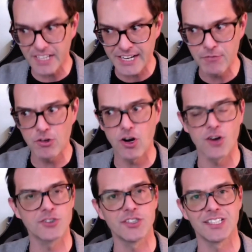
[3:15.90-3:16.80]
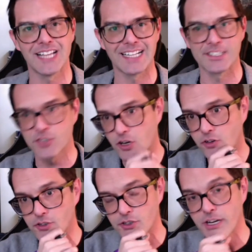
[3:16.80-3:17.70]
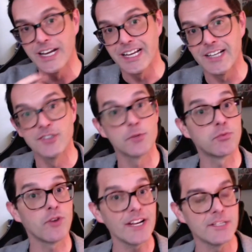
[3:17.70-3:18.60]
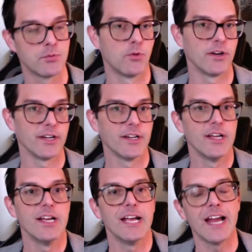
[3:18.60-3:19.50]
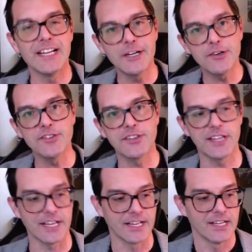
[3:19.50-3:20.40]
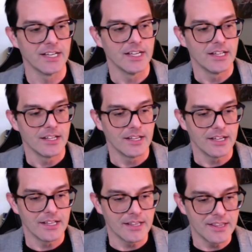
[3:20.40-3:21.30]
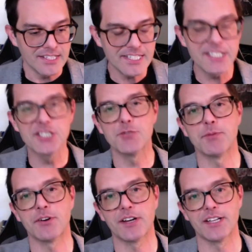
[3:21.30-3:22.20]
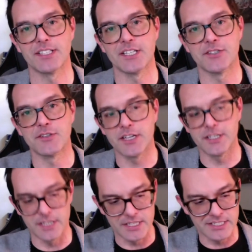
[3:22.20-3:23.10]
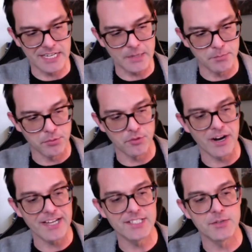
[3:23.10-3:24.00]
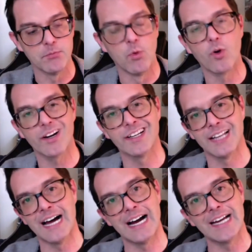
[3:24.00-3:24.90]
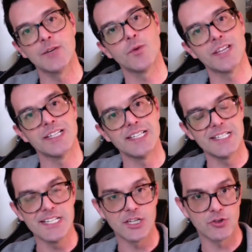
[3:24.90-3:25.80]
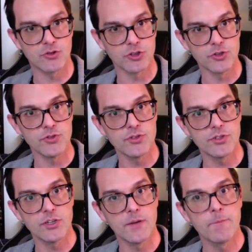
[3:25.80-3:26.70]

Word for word: in regards to the Galactic Starcruiser is the price point. And here's the thing. This experience is kind of priced more in line with a Disney cruise.